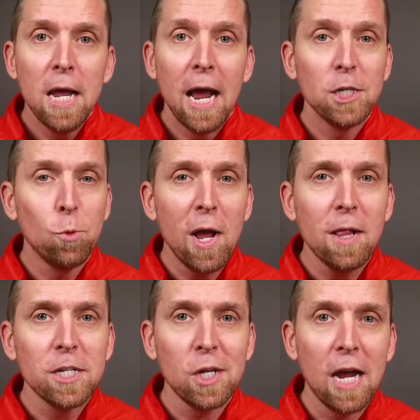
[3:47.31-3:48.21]
As
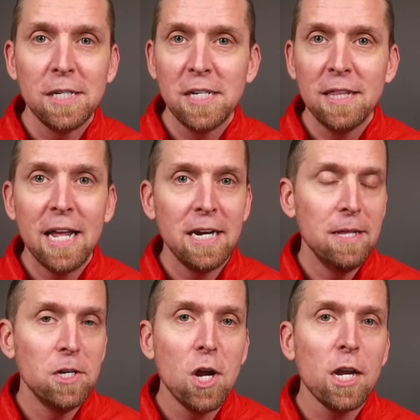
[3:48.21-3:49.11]
well as I said that
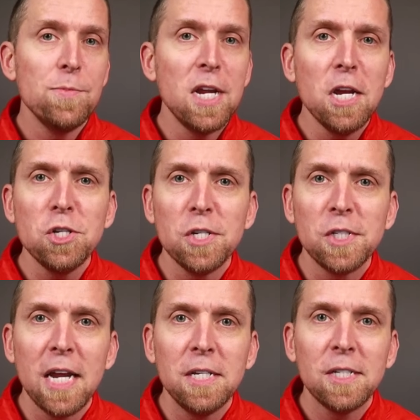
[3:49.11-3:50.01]
in the documentation, it
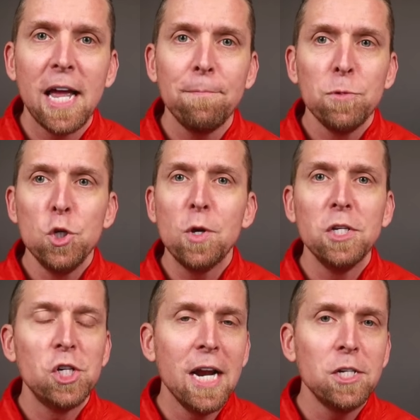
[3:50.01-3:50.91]
states that you
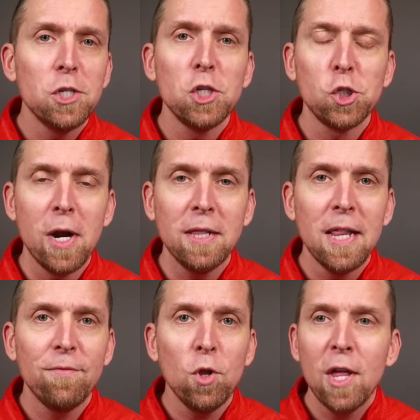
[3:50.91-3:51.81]
can change the strength
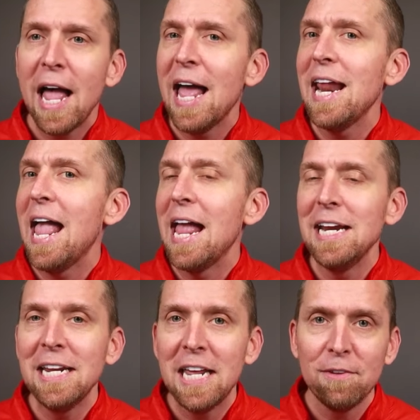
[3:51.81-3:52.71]
level at
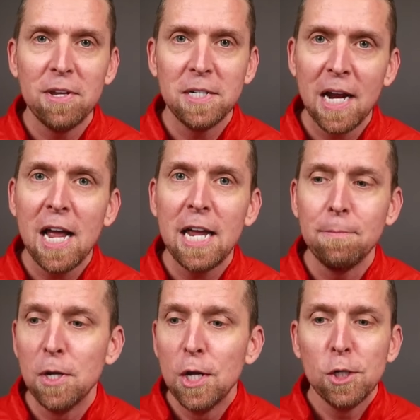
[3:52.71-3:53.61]
any given time.